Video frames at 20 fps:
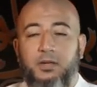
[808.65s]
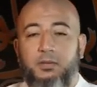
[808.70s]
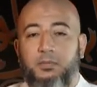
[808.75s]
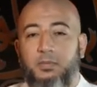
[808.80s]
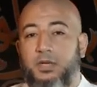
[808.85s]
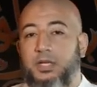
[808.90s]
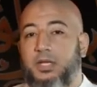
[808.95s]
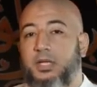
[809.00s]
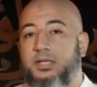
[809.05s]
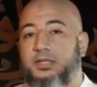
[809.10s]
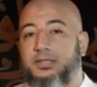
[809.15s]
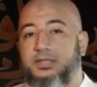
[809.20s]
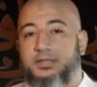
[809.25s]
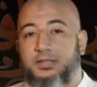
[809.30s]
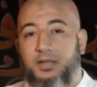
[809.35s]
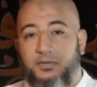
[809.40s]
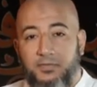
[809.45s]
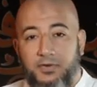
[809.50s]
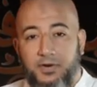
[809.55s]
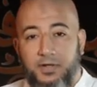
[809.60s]
but he is
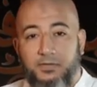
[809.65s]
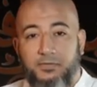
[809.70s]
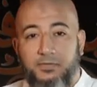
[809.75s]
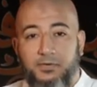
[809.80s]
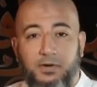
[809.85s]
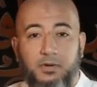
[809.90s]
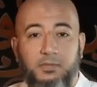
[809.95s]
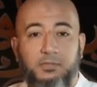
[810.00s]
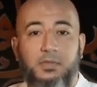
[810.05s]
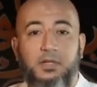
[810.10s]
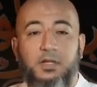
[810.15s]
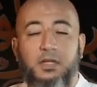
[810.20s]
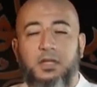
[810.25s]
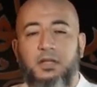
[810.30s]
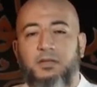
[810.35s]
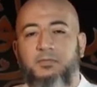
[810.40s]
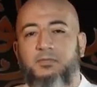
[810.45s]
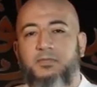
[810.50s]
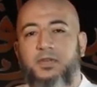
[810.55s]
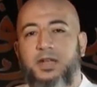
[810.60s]
suffering from
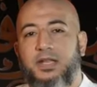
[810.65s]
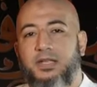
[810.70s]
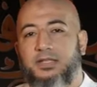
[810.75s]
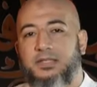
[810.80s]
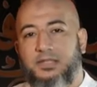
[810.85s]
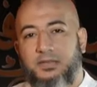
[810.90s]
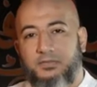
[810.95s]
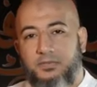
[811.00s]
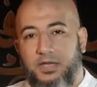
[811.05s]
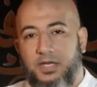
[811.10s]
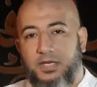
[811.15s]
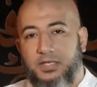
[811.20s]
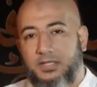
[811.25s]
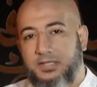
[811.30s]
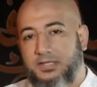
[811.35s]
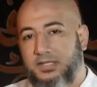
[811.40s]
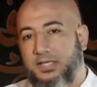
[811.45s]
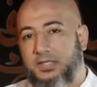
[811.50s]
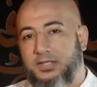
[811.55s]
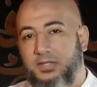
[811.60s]
a very severe
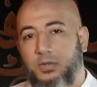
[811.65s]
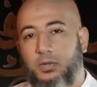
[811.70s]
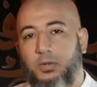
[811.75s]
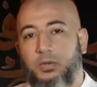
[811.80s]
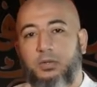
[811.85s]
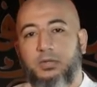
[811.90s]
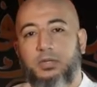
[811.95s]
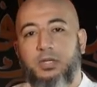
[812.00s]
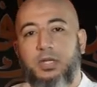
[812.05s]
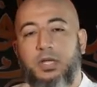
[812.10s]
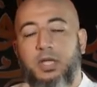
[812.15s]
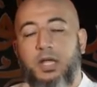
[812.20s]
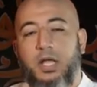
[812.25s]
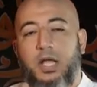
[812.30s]
disease called